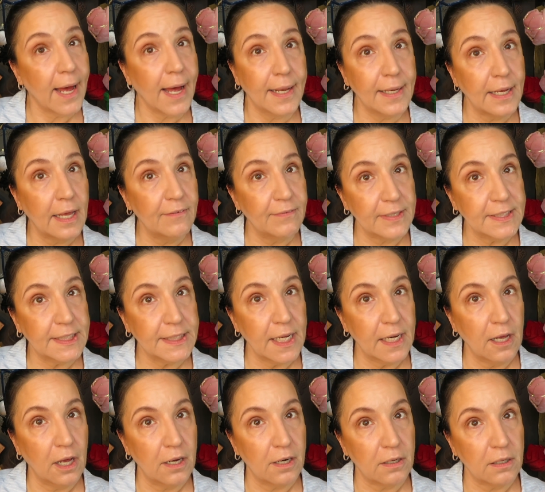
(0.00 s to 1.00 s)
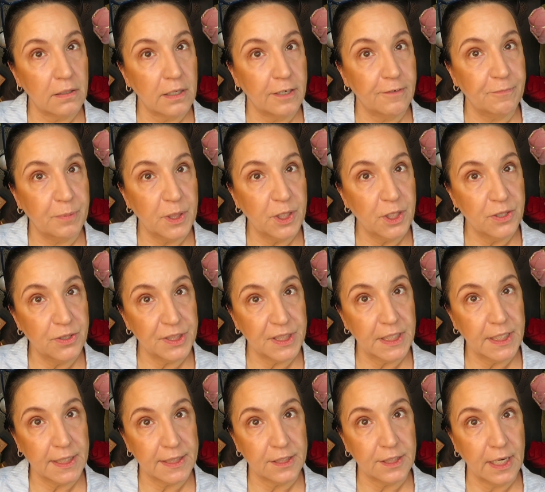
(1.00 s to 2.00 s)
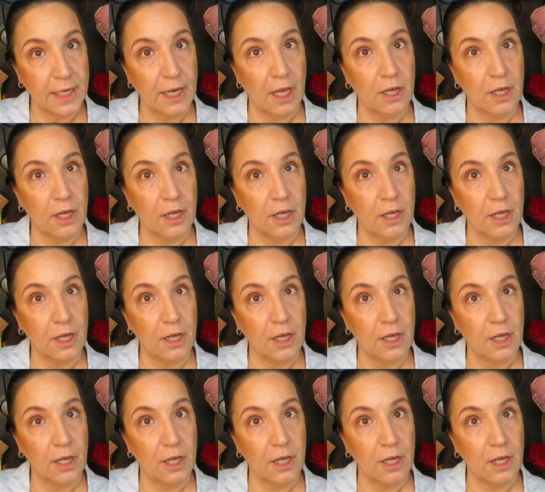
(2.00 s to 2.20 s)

love Estee Lauder. I've been using Estee